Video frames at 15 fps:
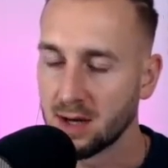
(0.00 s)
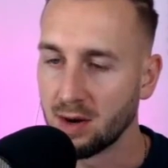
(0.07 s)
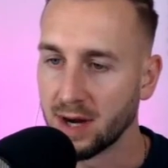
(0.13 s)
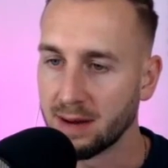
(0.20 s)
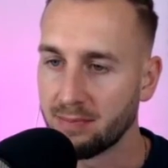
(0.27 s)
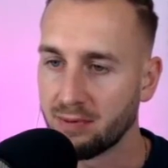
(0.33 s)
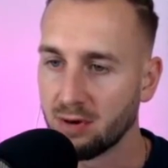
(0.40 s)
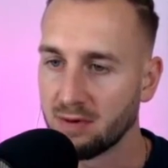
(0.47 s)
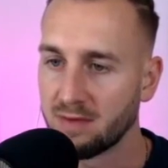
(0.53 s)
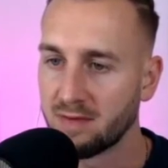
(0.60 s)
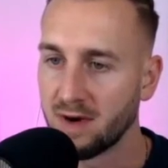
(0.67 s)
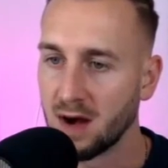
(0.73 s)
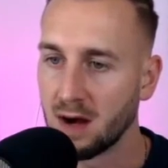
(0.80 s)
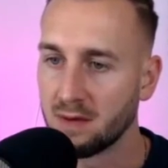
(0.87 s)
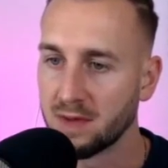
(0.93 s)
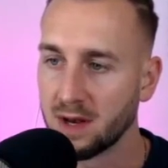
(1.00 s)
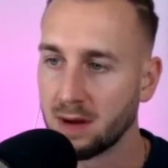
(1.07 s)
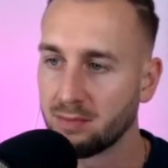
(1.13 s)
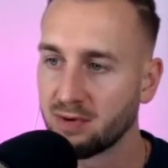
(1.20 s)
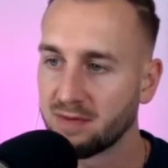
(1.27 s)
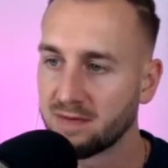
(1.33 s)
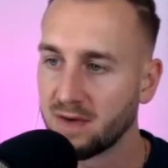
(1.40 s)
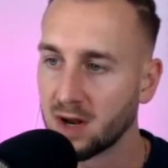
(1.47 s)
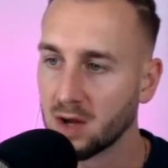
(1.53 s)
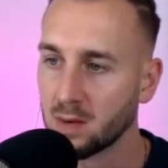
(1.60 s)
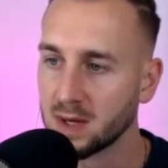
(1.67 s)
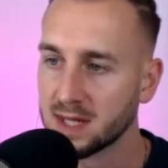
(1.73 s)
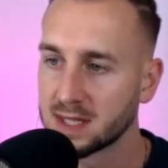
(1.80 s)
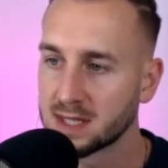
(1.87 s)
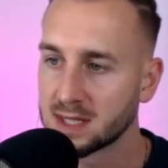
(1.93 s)
on a profile the number of
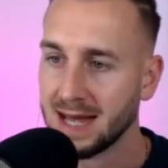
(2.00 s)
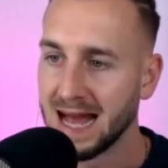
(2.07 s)
followers,